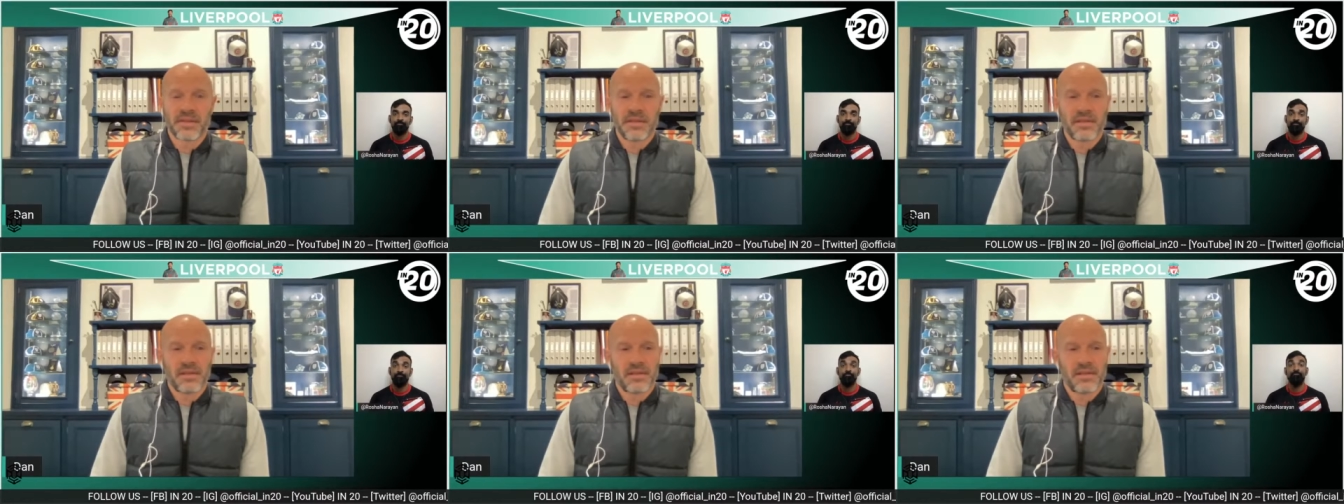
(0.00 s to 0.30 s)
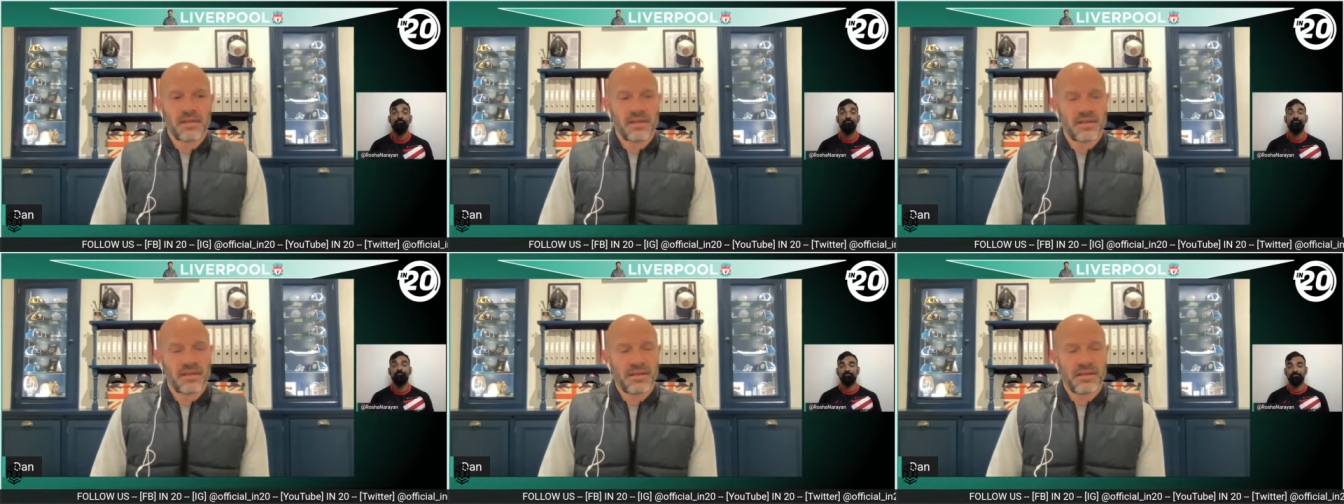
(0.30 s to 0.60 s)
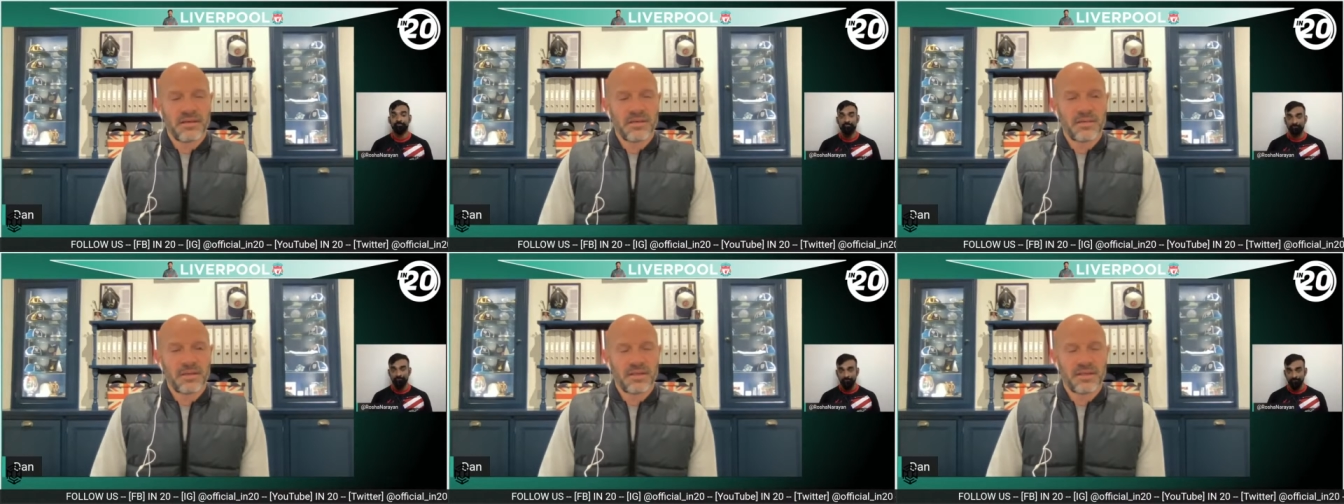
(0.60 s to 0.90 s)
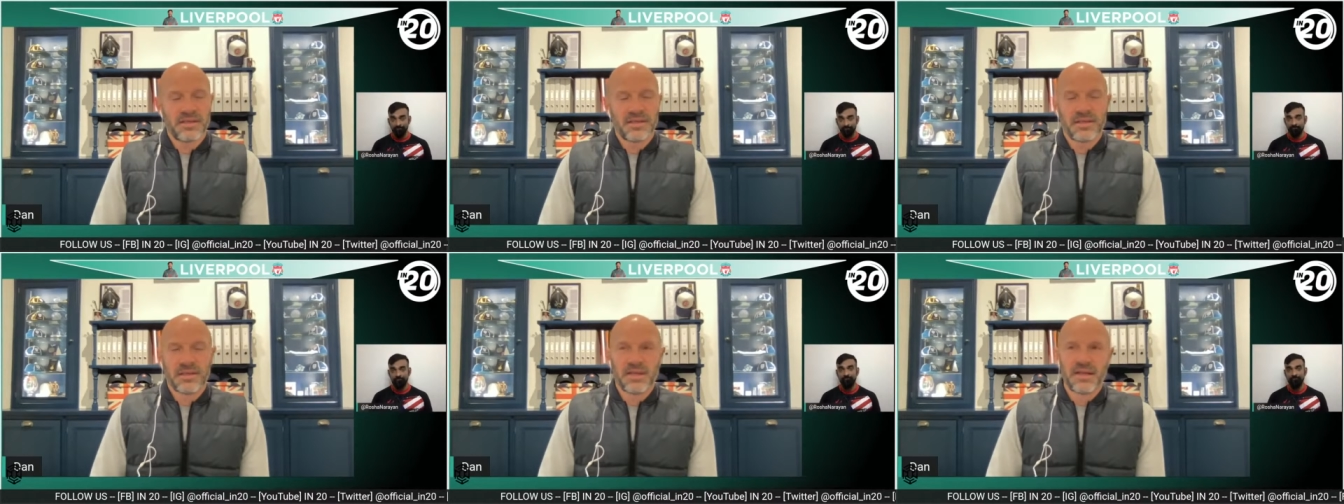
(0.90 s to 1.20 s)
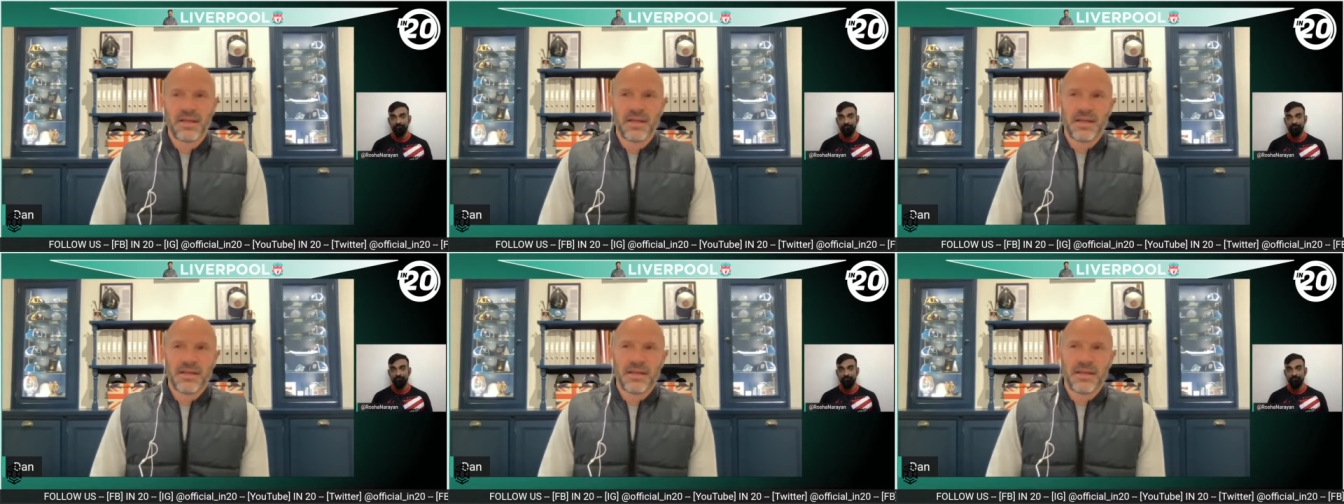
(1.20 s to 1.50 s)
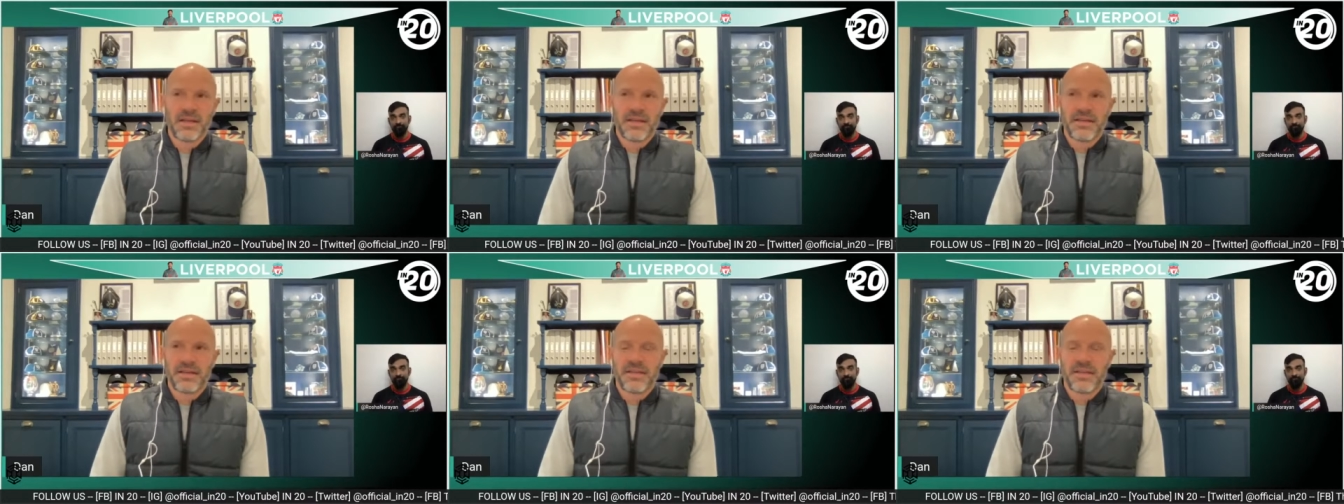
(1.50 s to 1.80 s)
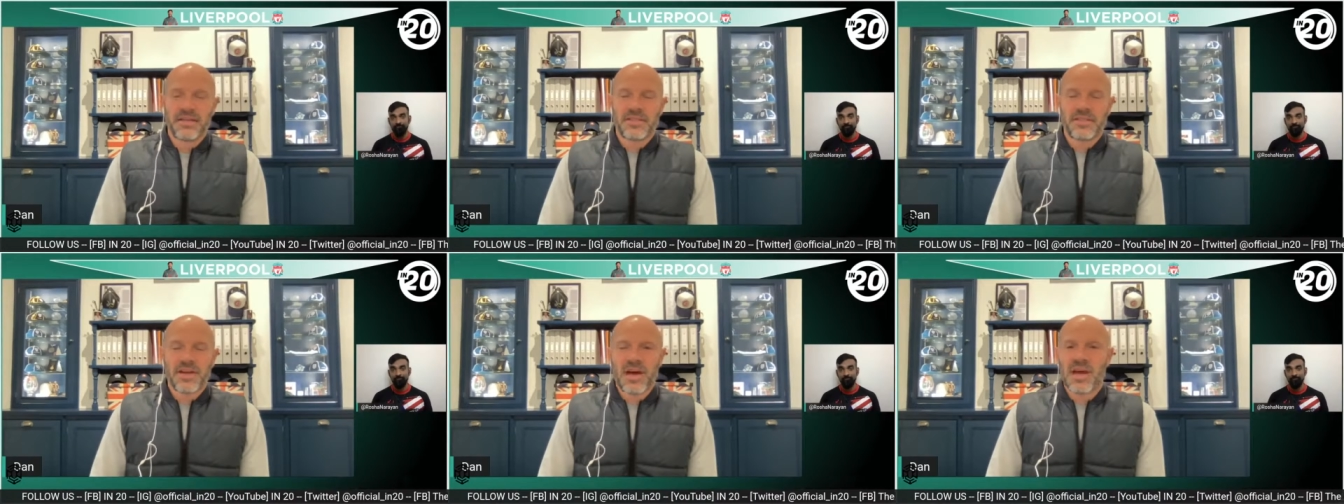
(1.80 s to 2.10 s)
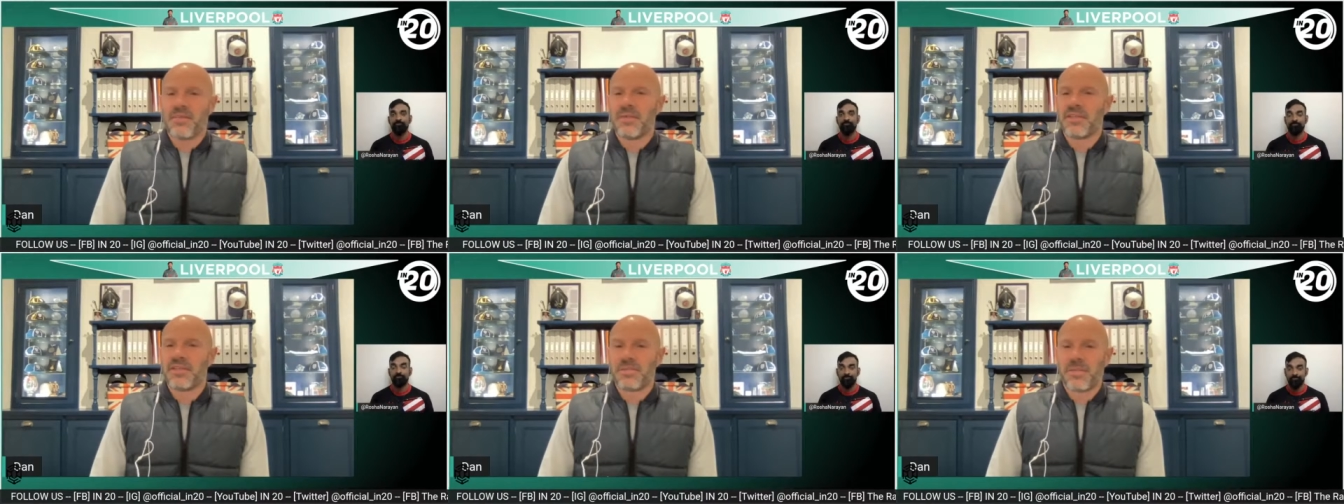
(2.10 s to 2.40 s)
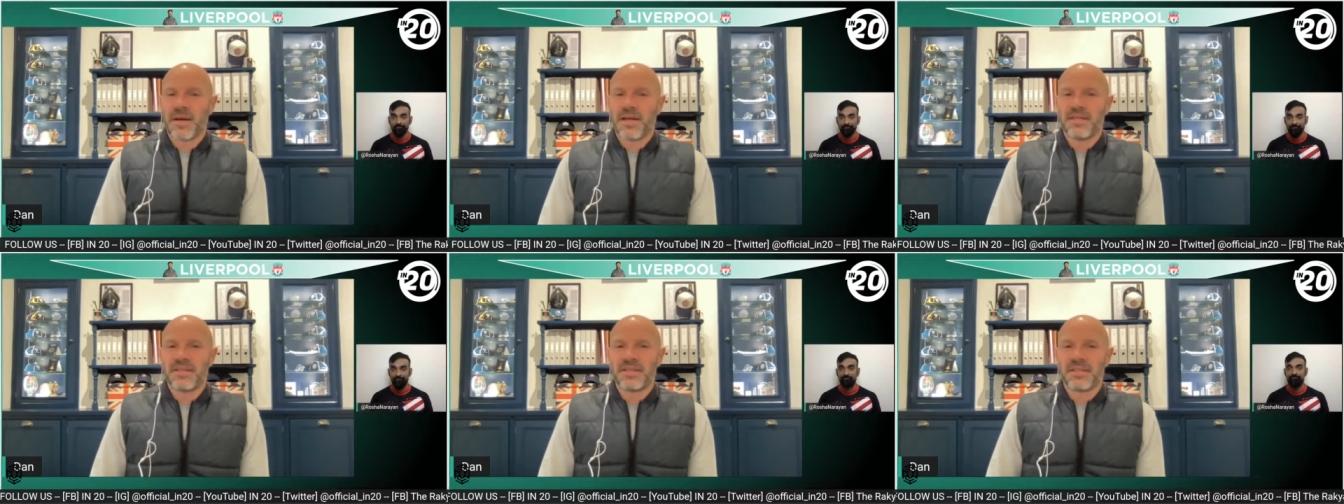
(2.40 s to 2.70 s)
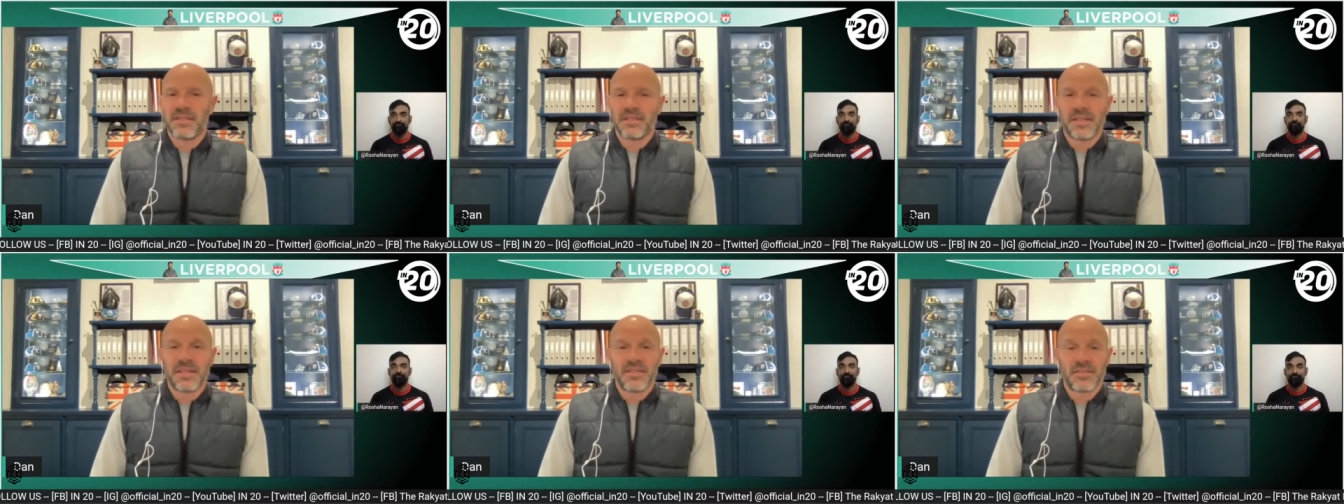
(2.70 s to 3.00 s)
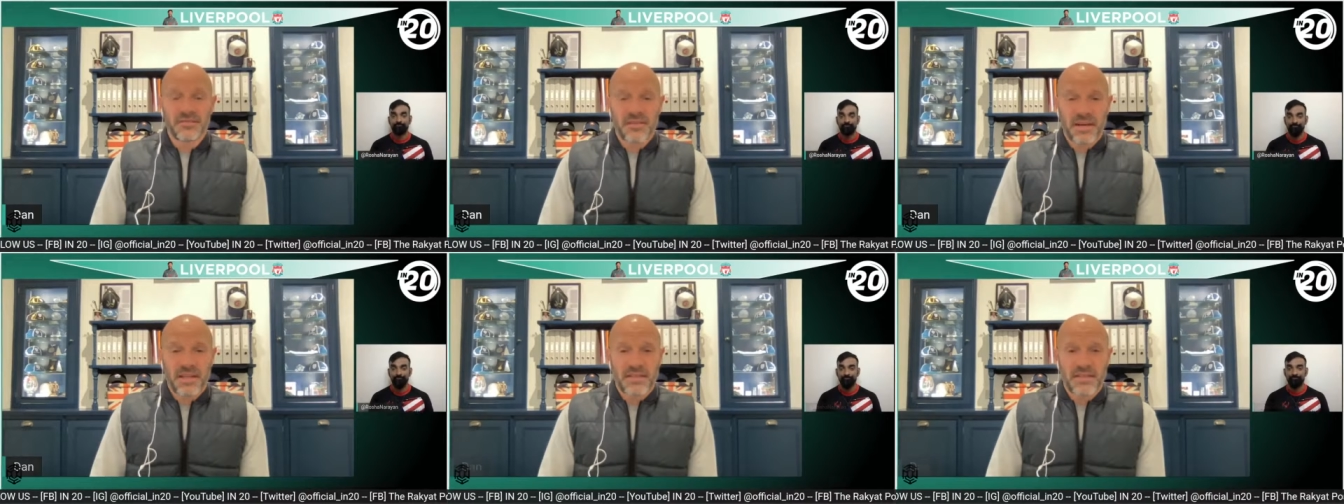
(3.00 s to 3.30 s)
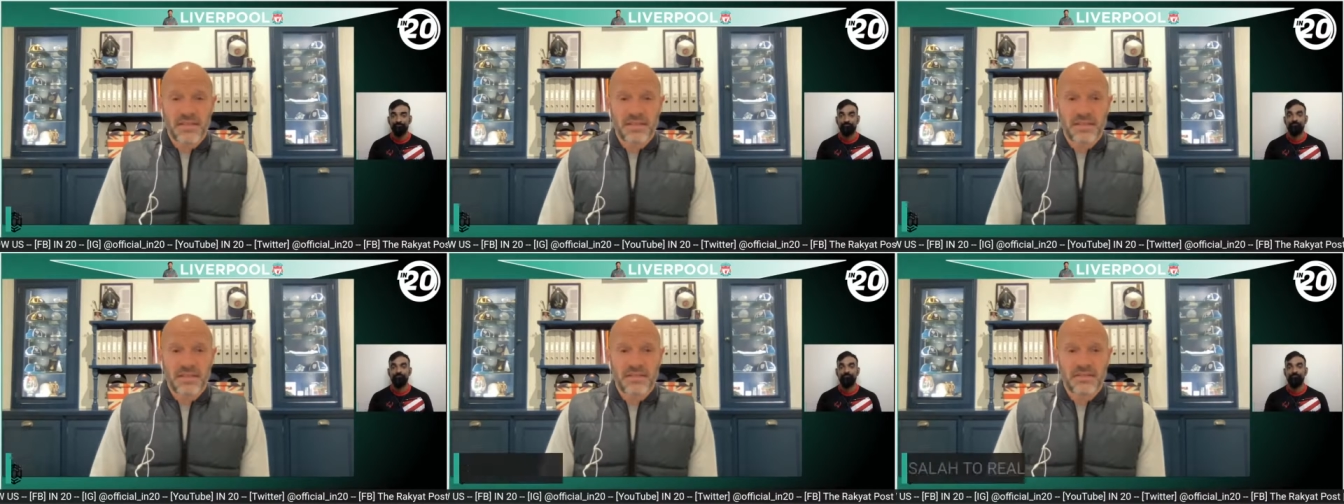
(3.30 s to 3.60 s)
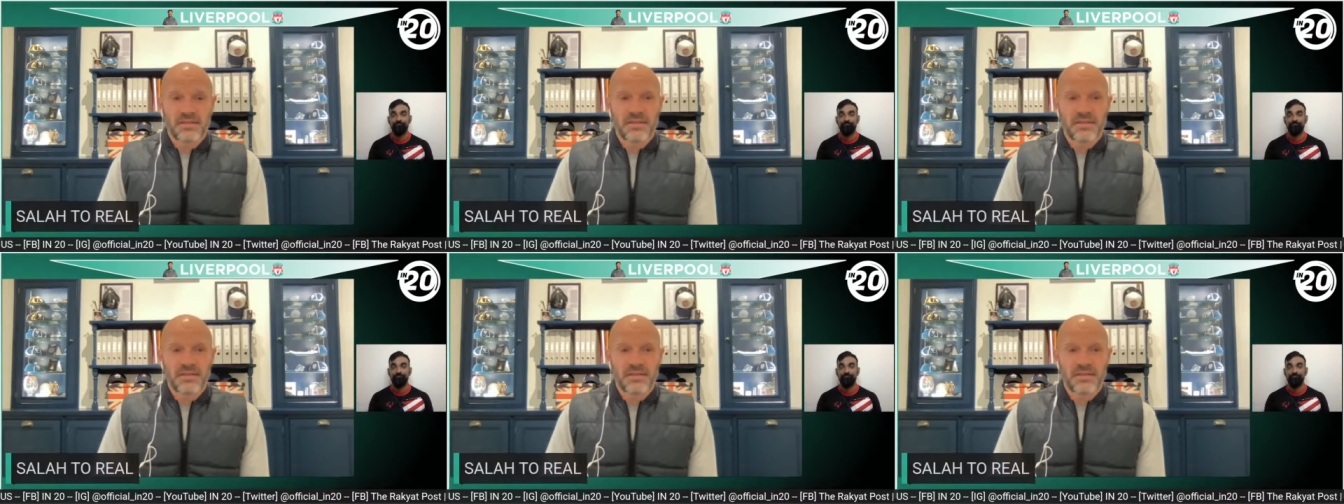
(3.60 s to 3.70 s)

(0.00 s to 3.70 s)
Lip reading: When the time and space is greater,